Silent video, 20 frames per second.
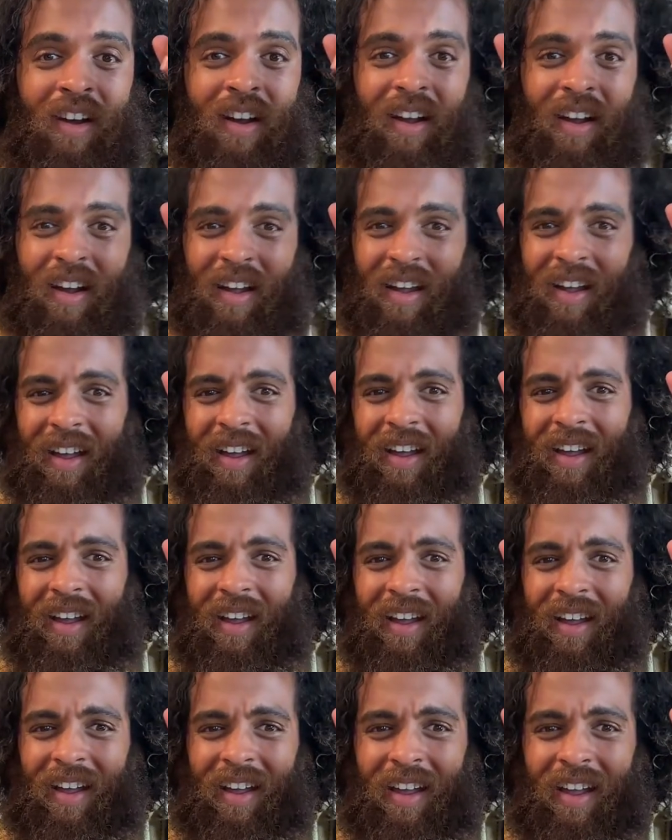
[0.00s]

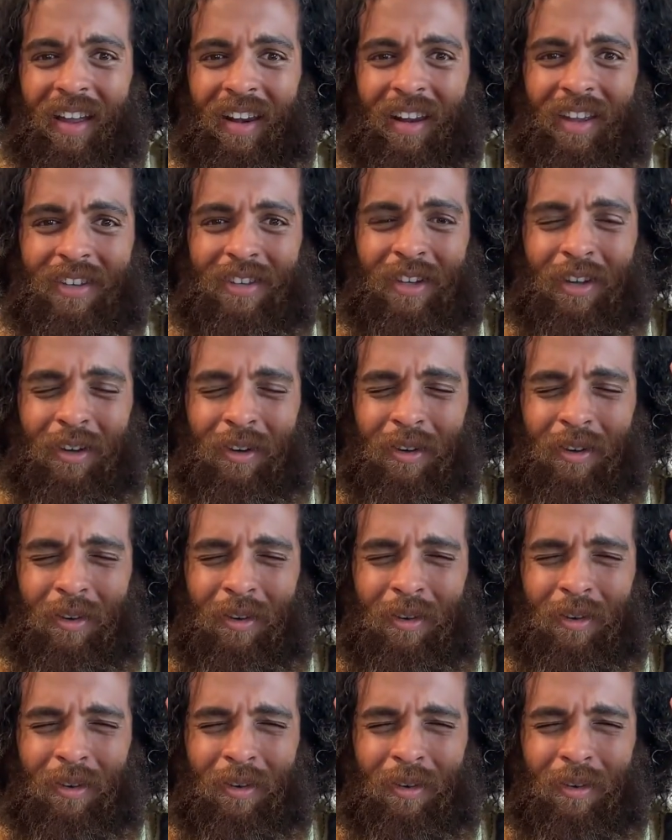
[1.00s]
Ah, Holly
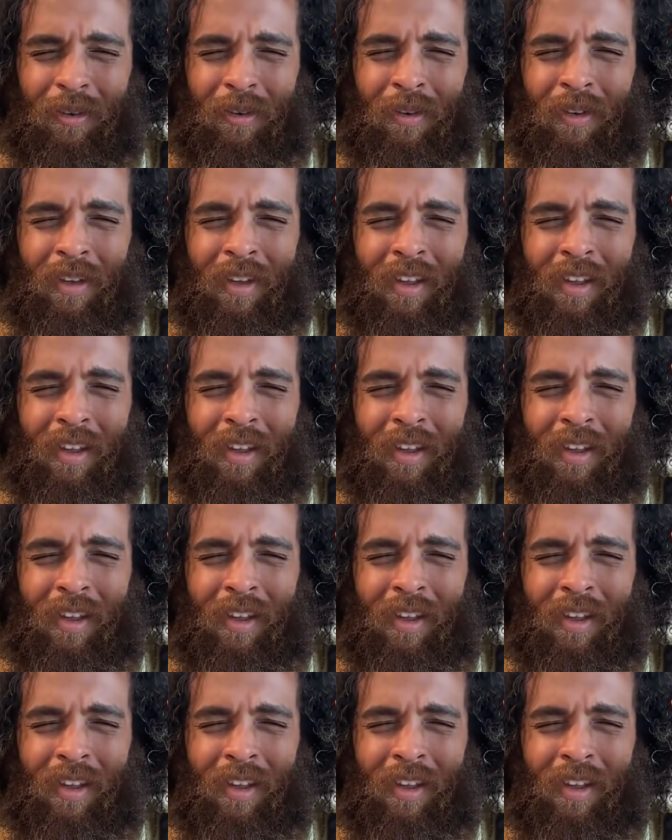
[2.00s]
Joe.